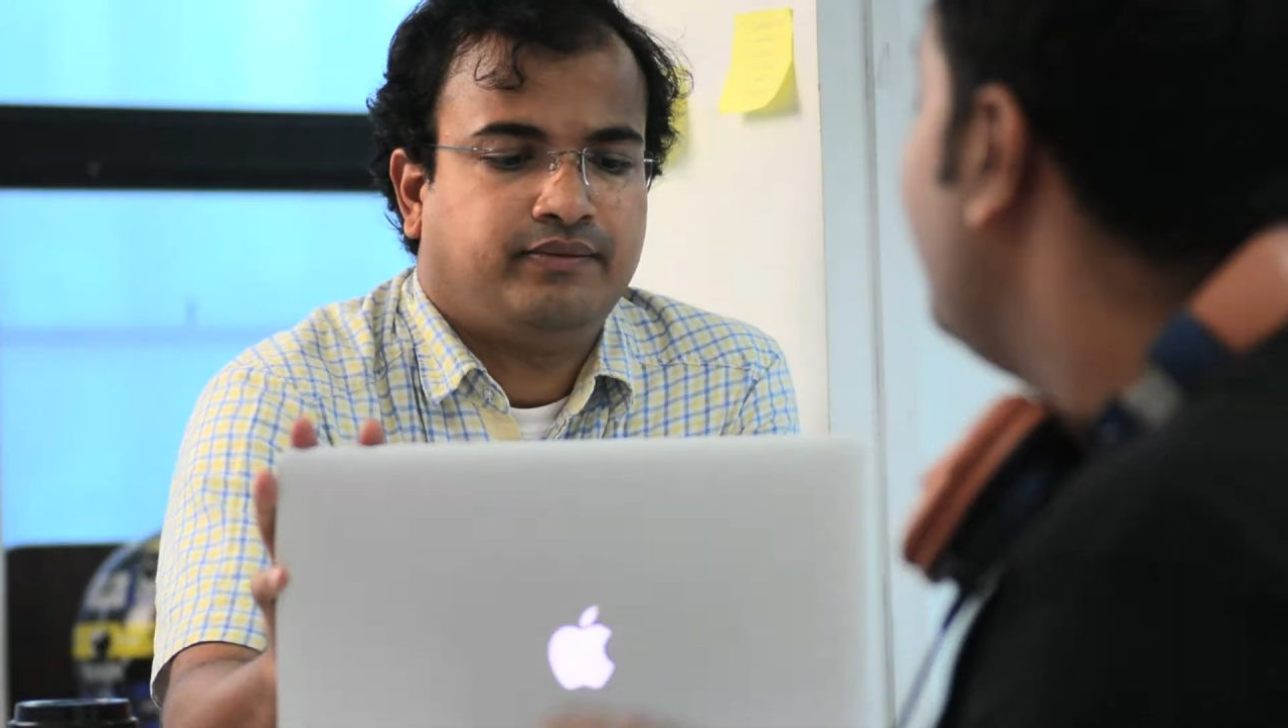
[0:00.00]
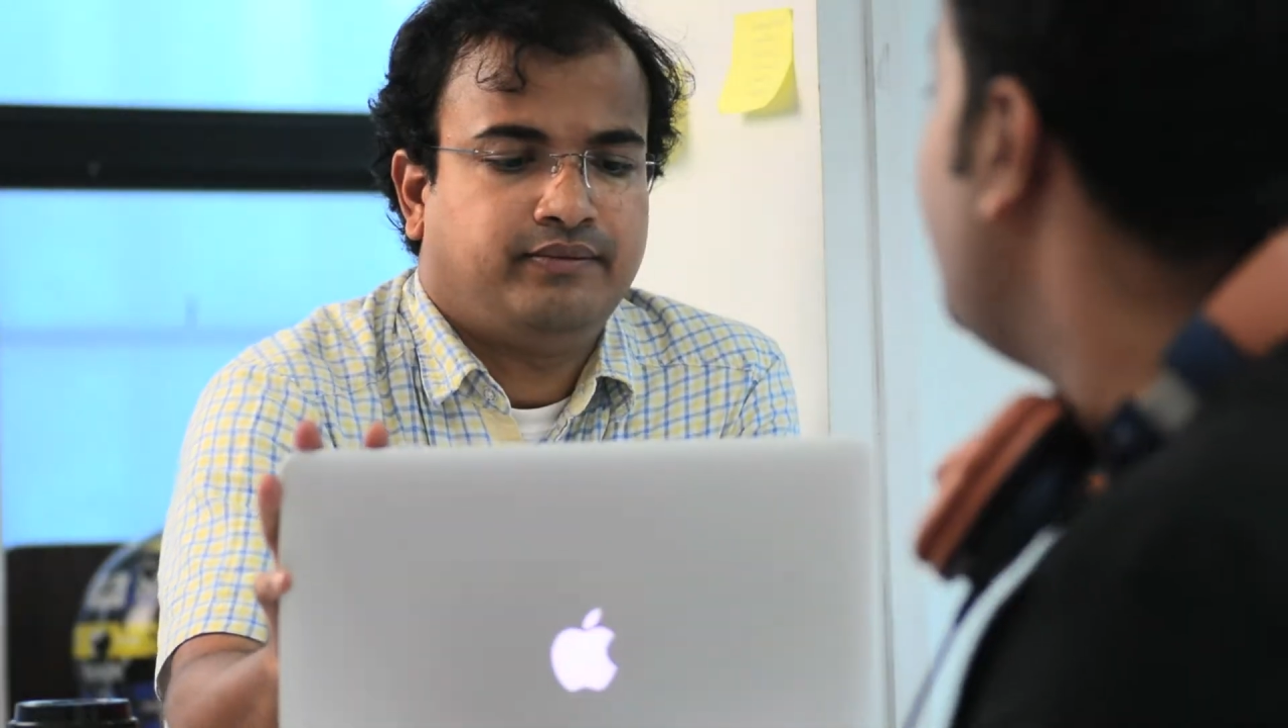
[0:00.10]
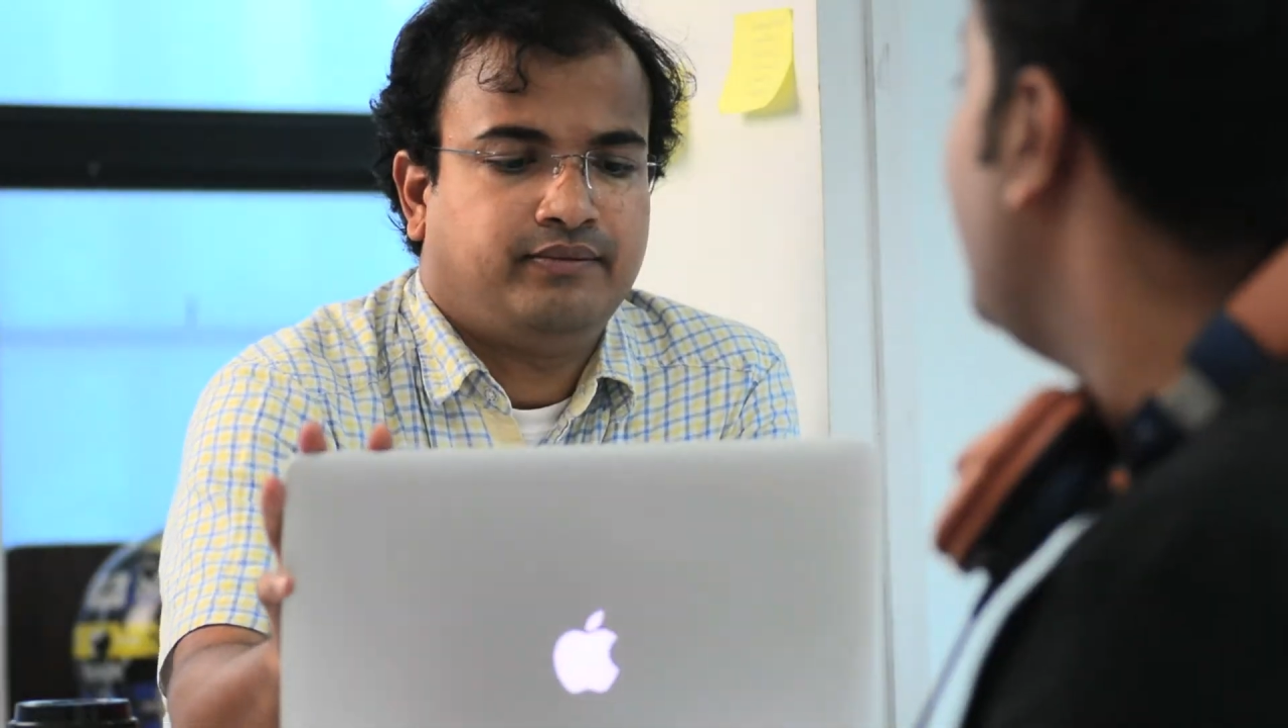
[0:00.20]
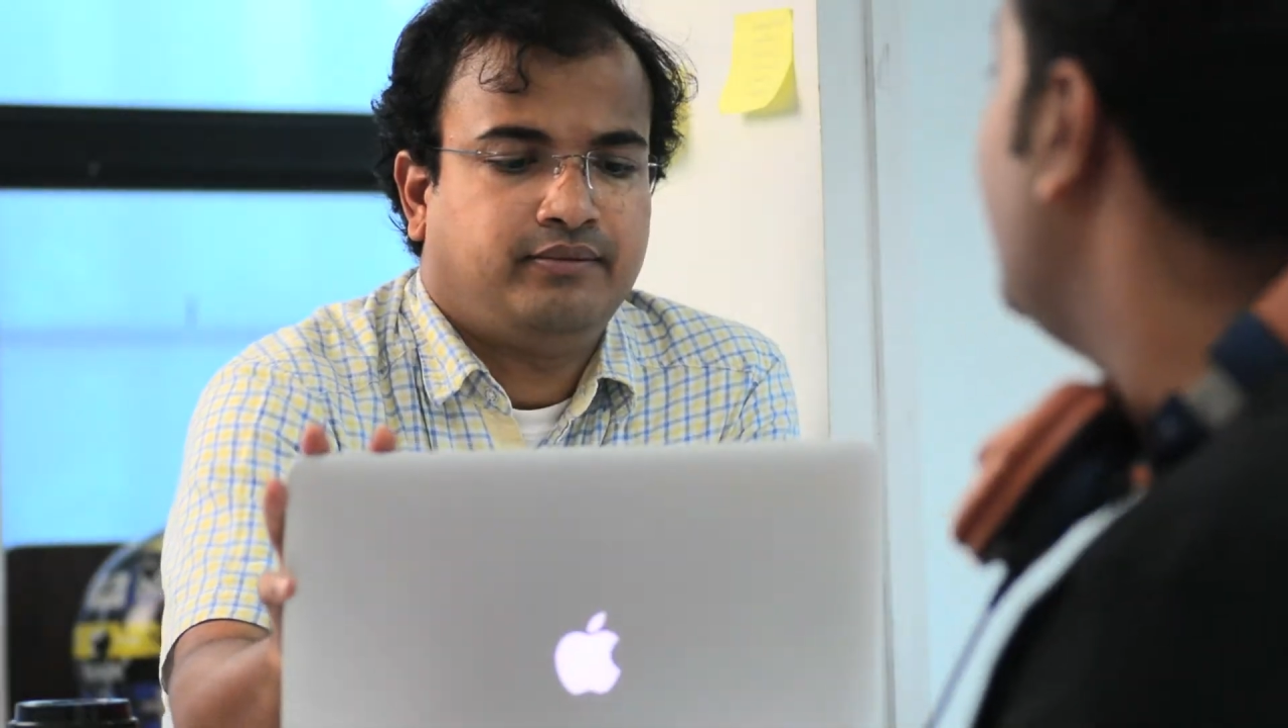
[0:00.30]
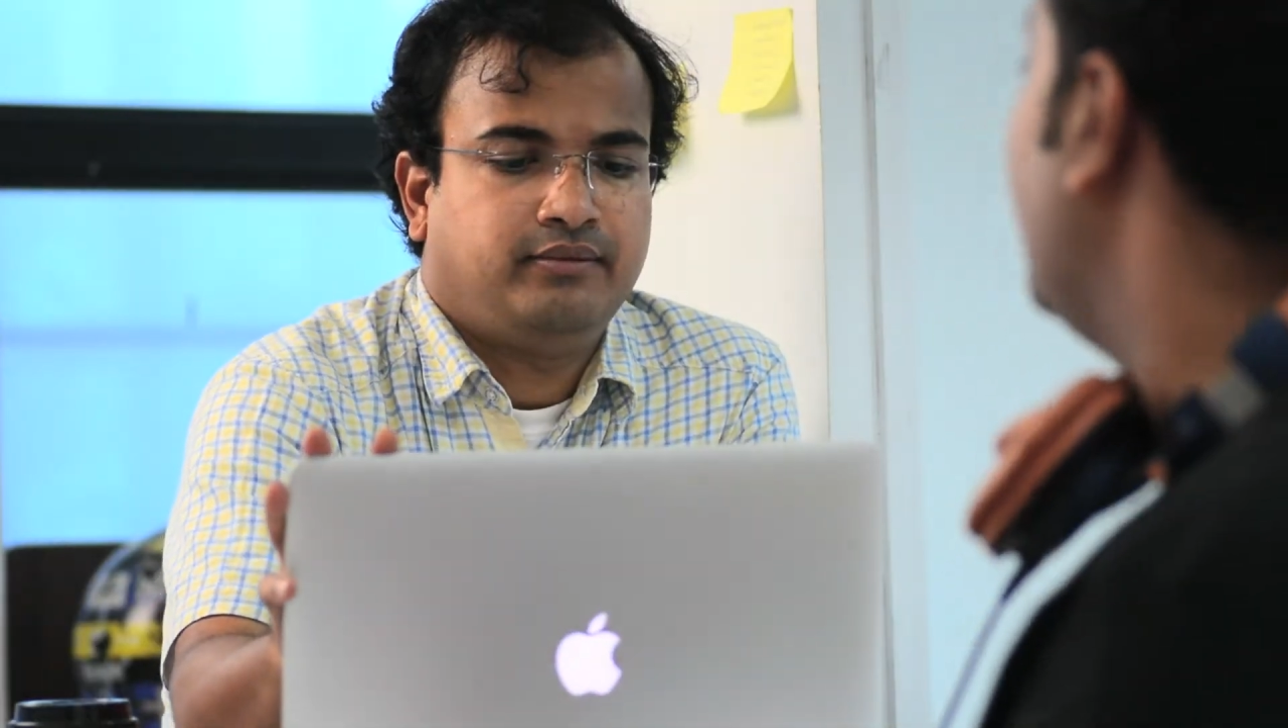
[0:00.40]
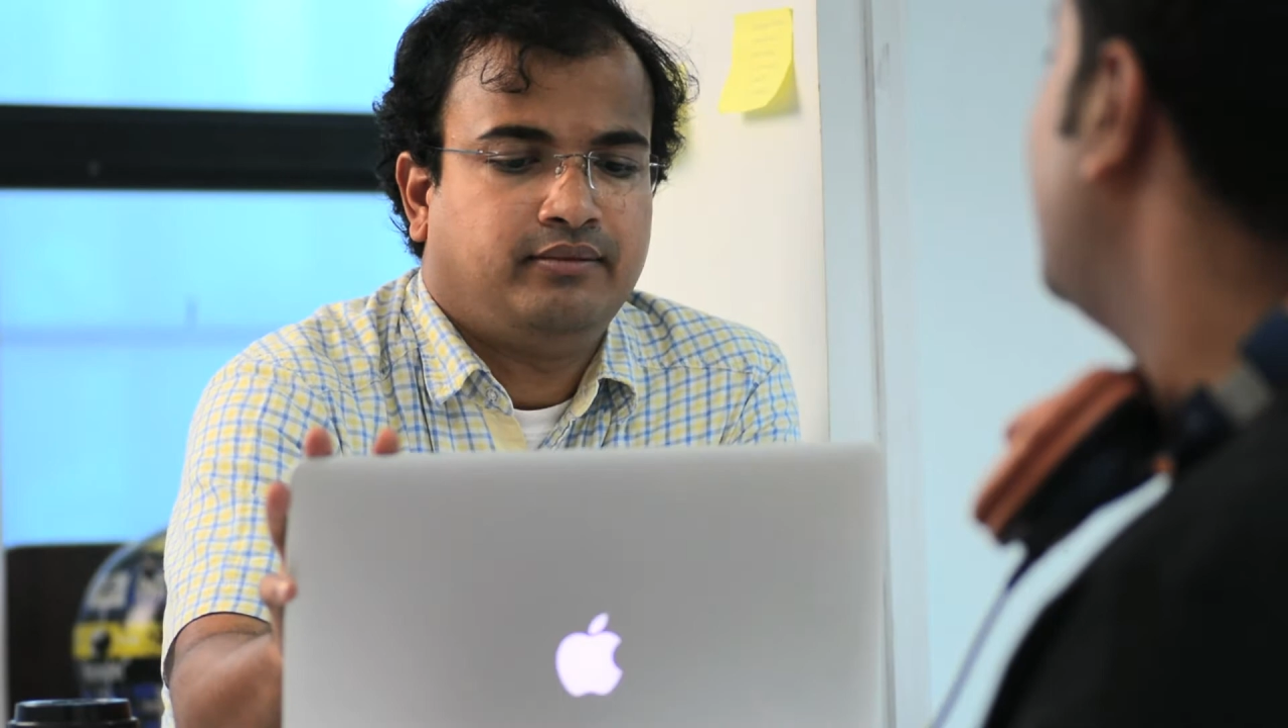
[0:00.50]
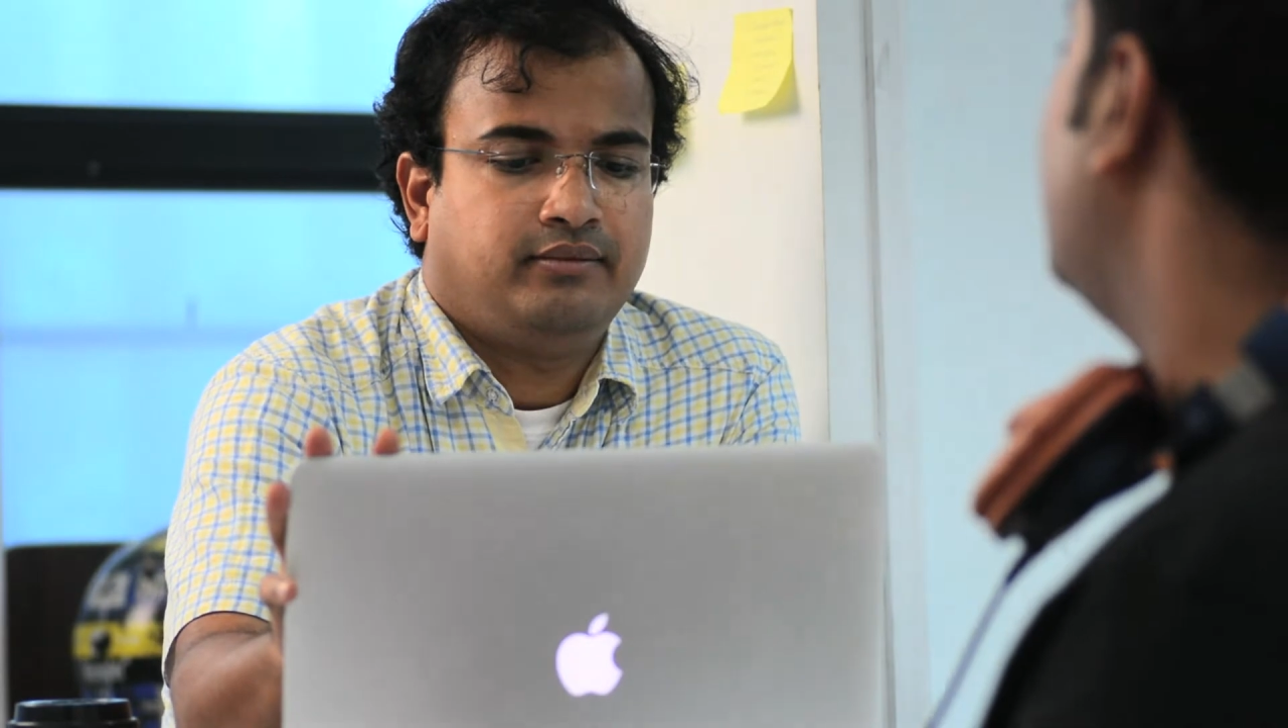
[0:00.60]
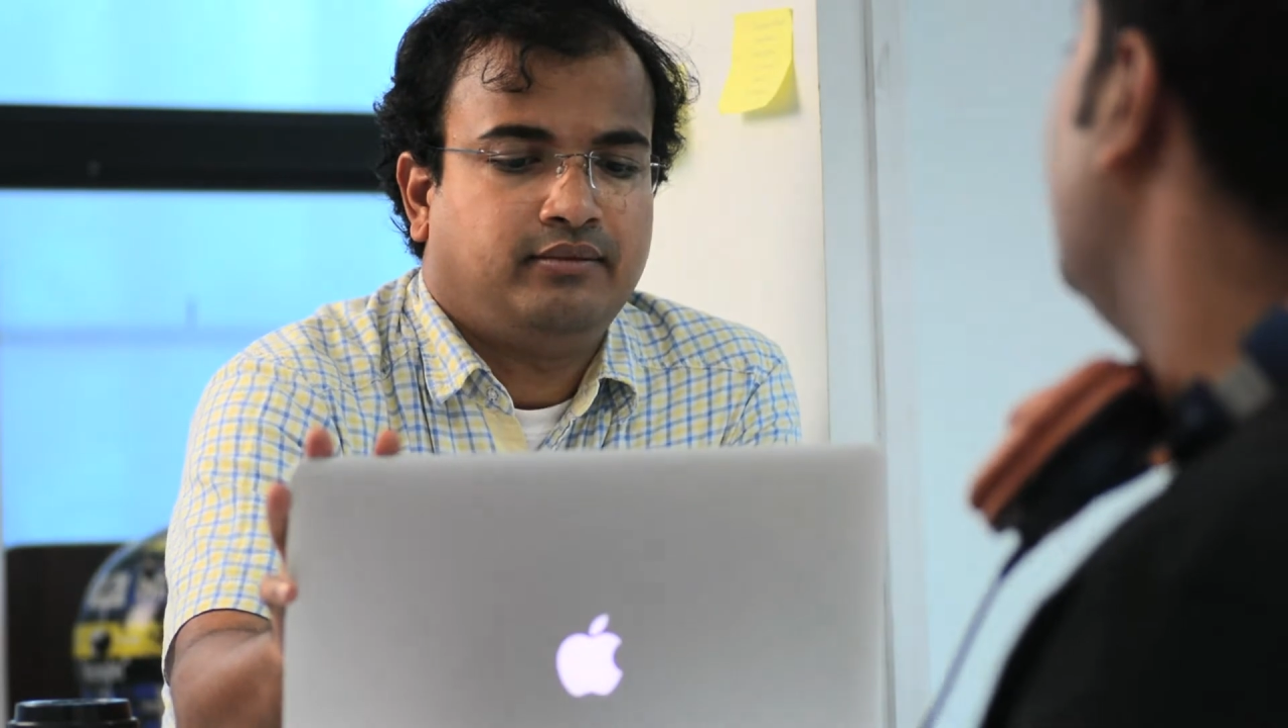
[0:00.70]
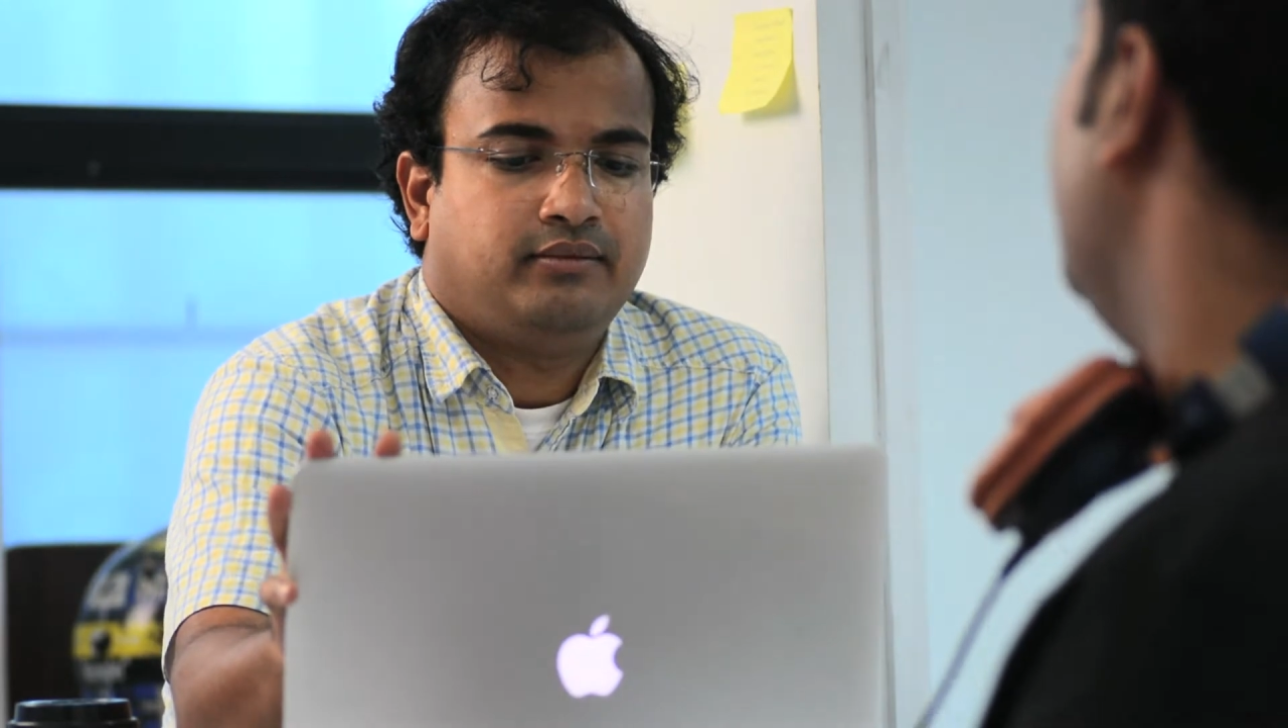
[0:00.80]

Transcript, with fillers: in the next three years